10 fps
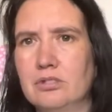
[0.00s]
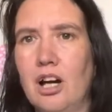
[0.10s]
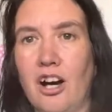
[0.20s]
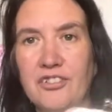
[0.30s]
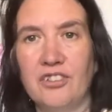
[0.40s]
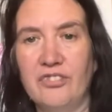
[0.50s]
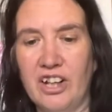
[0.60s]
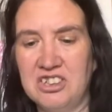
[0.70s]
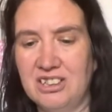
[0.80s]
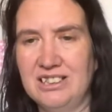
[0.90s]
Often
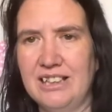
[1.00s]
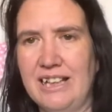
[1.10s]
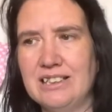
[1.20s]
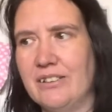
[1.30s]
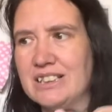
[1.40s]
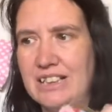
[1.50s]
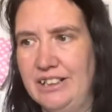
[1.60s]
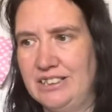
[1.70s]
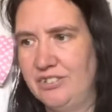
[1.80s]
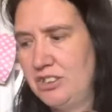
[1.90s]
versions of these are
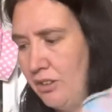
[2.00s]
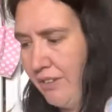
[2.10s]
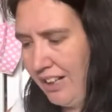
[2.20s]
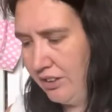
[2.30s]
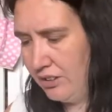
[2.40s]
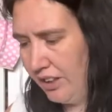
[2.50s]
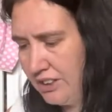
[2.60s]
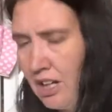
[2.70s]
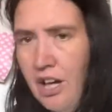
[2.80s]
exclusives to Irregular Choice.